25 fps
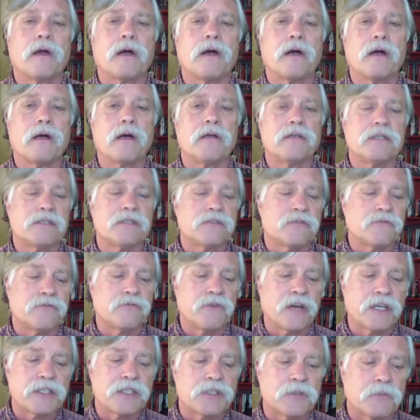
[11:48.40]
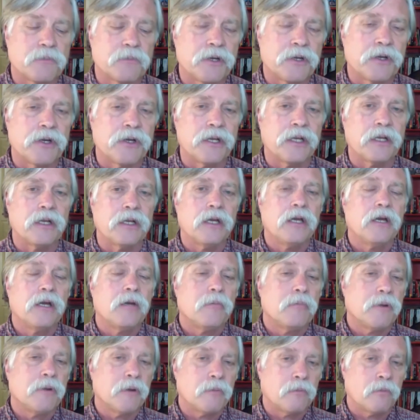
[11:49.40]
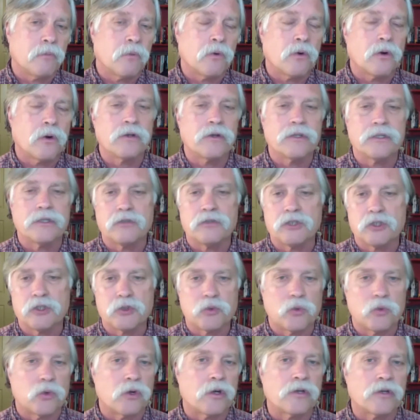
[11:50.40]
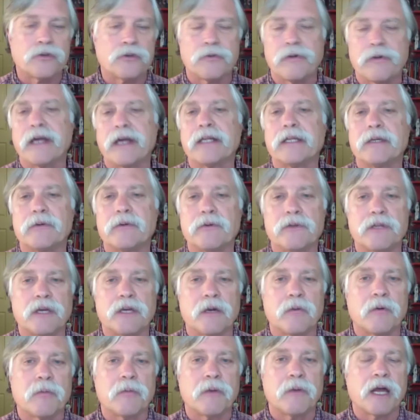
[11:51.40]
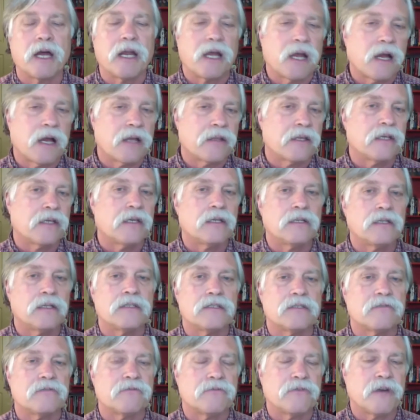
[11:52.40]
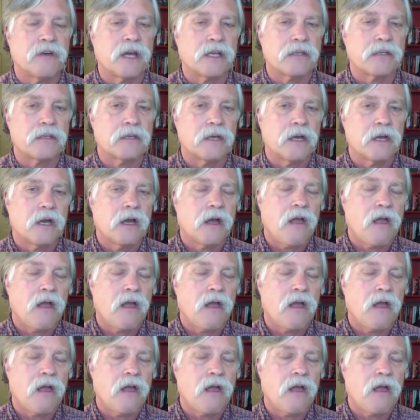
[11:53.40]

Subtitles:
disinfection period, but more to just work directly with them about how they can disinfect